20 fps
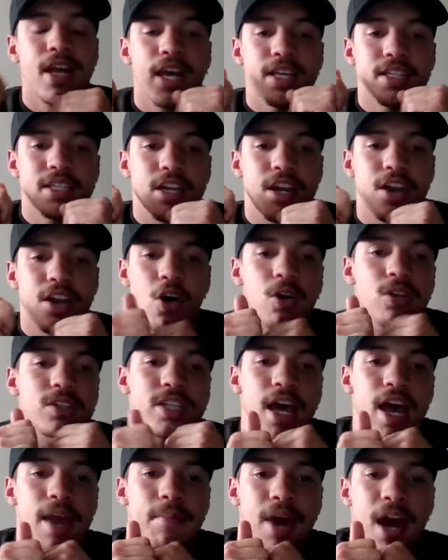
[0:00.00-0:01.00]
is at an
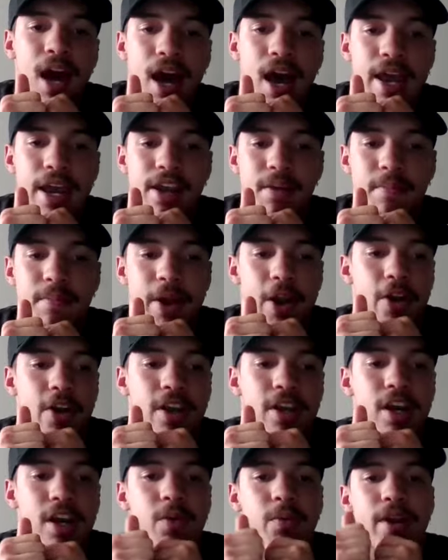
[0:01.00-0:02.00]
all-time high in
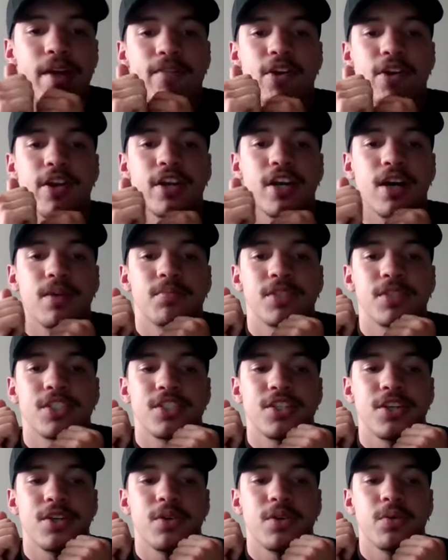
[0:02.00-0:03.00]
America whenever it comes
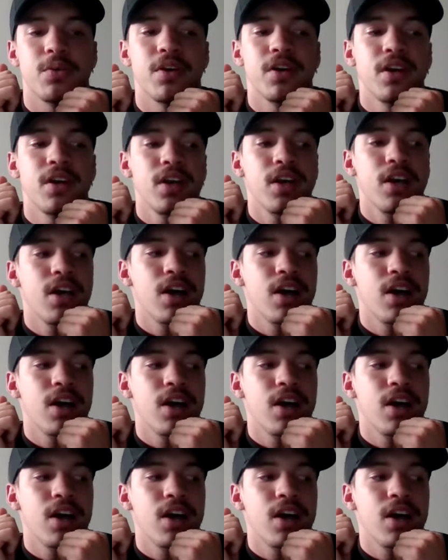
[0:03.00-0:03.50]
to,